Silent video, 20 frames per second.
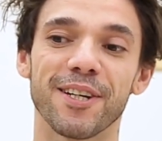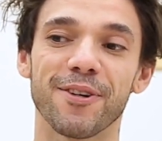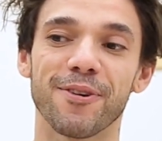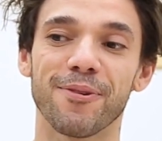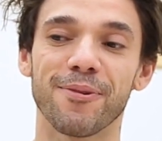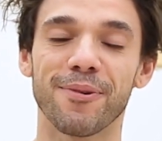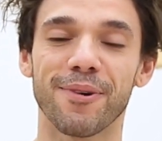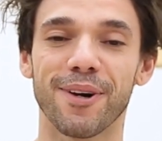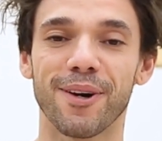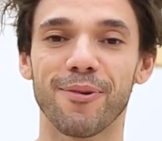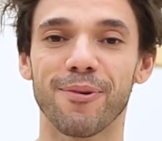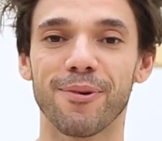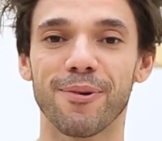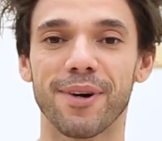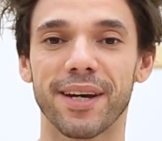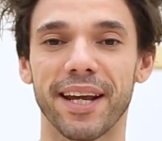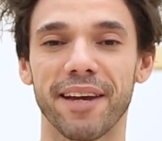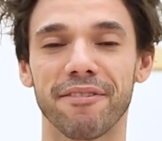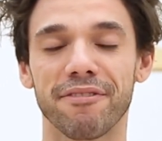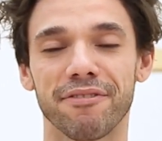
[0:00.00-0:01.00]

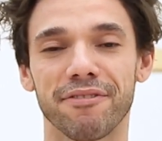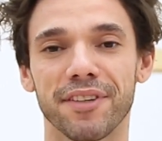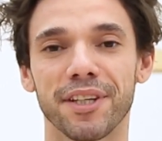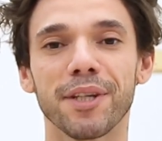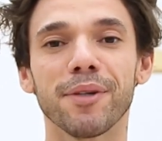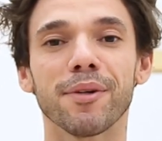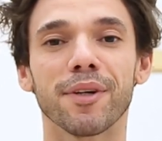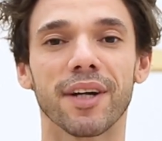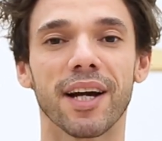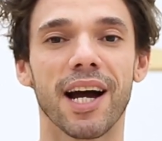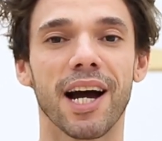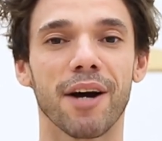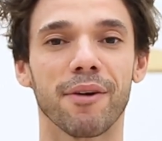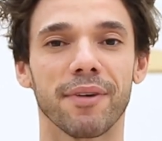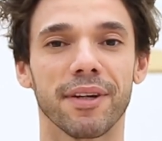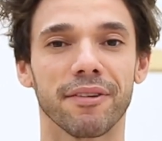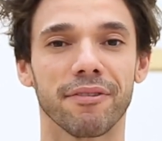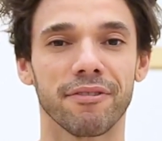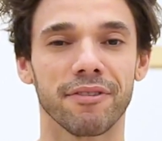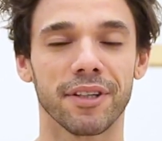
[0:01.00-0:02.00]
what I feel or how
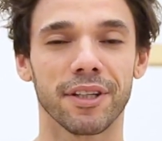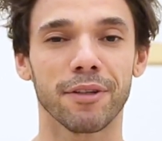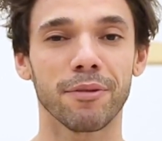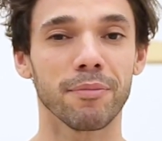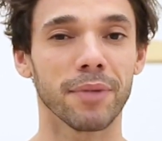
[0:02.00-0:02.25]
I feel,